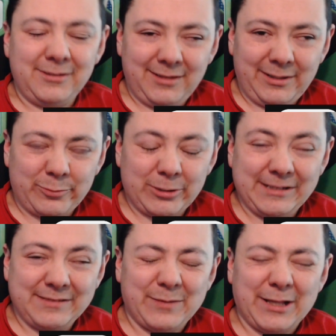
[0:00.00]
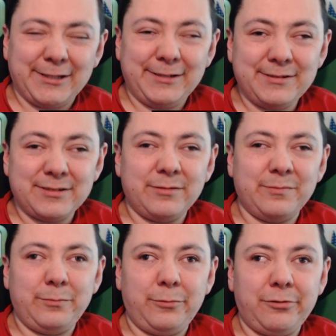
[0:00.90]
Libra is balance,
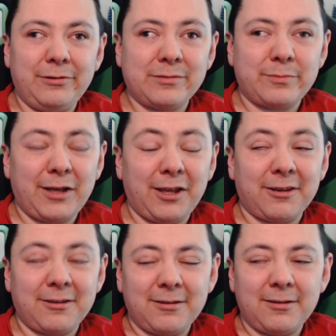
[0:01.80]
moon is mind.